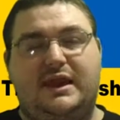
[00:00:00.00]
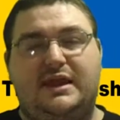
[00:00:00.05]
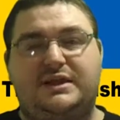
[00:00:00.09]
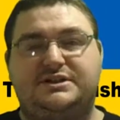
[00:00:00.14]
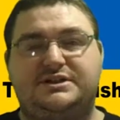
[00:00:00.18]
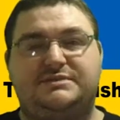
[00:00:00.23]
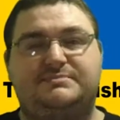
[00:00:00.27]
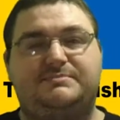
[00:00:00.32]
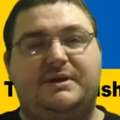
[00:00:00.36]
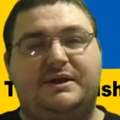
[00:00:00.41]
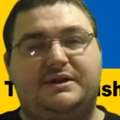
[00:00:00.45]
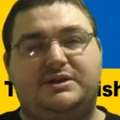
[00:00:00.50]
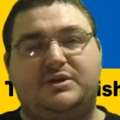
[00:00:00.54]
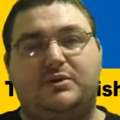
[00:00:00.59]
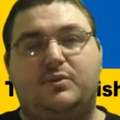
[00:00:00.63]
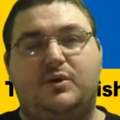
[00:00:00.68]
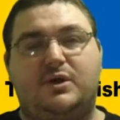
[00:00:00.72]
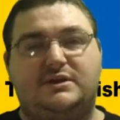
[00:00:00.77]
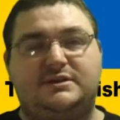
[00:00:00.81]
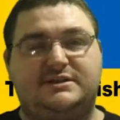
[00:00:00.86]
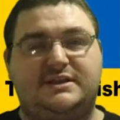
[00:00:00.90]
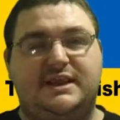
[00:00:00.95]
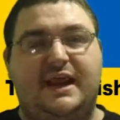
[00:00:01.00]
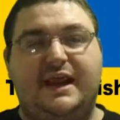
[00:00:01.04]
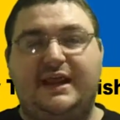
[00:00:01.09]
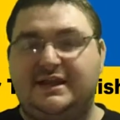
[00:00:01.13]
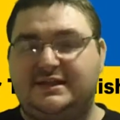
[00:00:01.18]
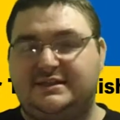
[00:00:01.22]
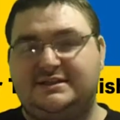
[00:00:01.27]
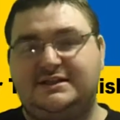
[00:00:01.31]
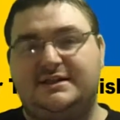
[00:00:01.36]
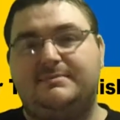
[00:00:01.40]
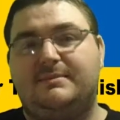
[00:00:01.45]
just picked the ones that I
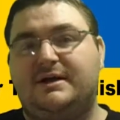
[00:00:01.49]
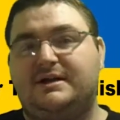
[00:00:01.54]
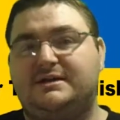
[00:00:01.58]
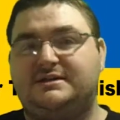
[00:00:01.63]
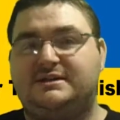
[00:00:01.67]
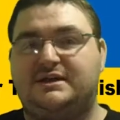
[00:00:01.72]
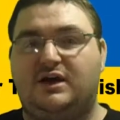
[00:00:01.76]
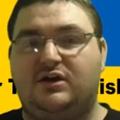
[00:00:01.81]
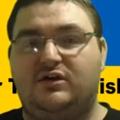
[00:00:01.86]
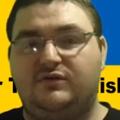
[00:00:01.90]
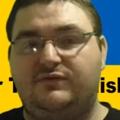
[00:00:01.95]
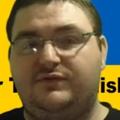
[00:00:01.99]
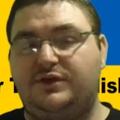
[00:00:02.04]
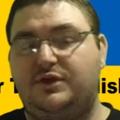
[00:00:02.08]
could see myself